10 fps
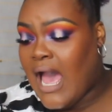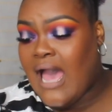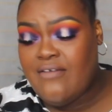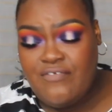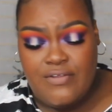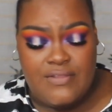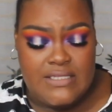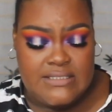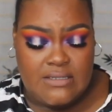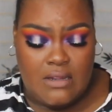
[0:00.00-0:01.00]
I feel
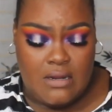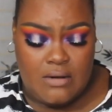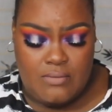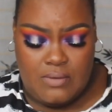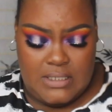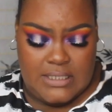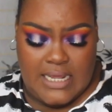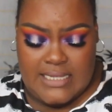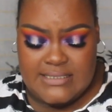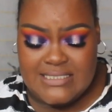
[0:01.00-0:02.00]
these are really
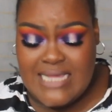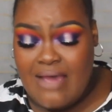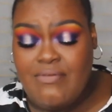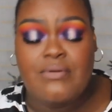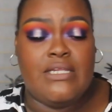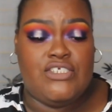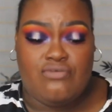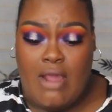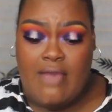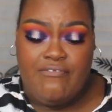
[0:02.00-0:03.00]
nice because I have a really
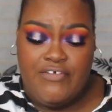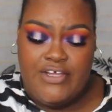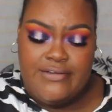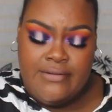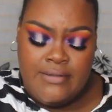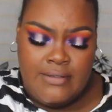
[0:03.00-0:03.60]
dry foot